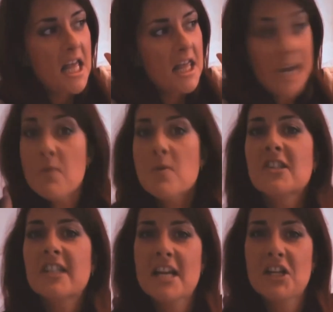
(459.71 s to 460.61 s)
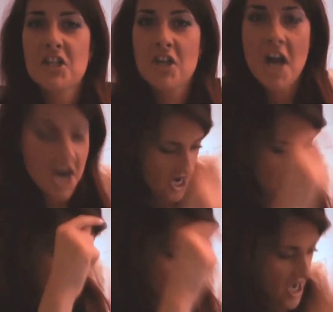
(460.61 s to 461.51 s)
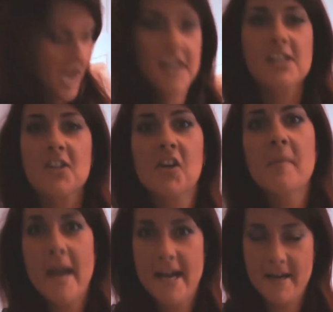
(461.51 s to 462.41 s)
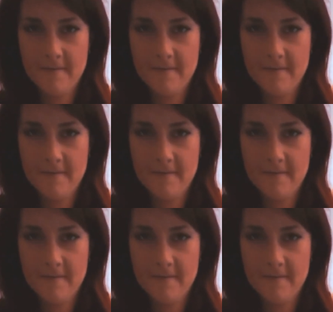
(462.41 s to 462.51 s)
They will sit next to me.